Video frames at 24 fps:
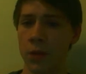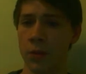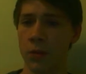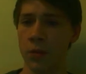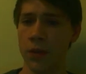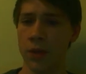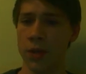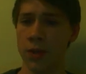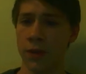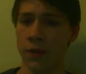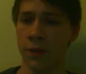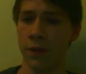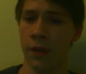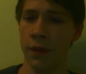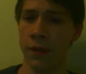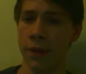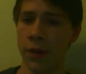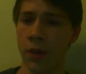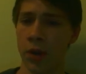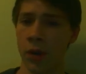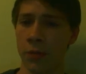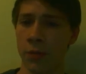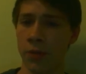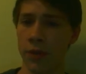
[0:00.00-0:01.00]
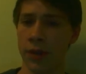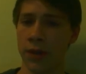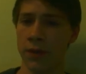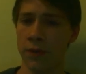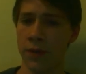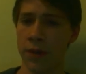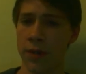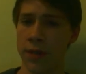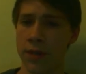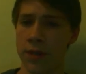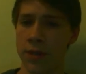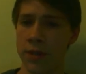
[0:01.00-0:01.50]
which are very common
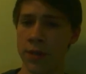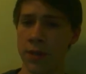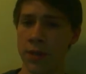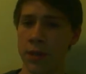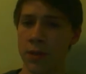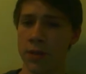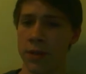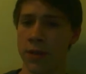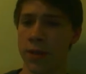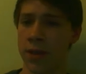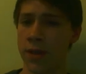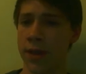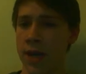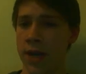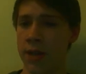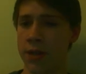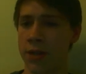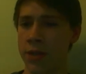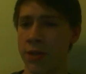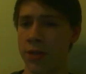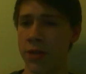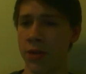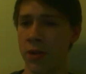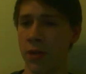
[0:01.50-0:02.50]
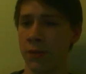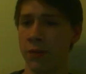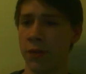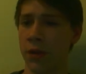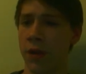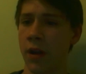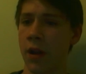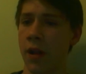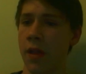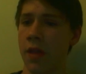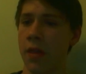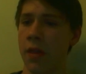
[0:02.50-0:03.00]
conventions used in the action genre,
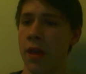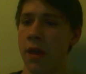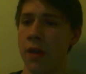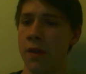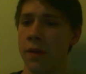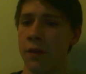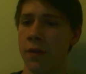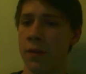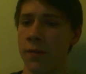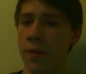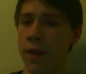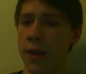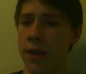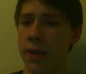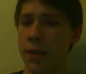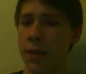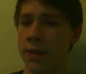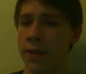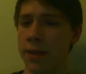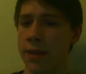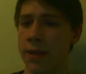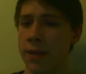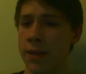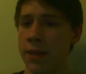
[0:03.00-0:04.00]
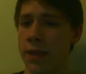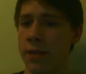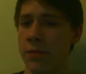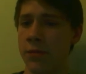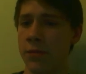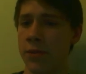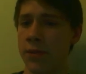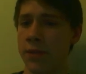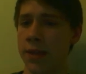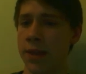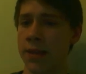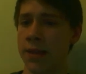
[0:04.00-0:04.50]
therefore making this
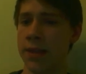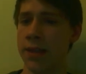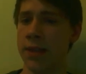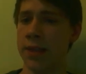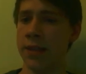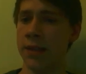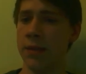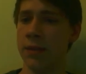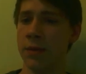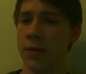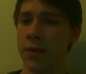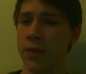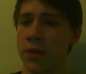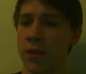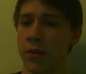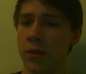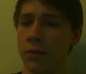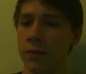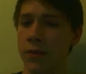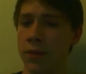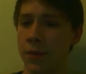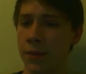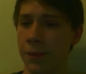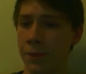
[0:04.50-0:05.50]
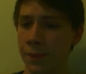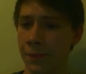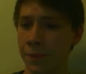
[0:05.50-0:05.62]
sequence adhere to its genre.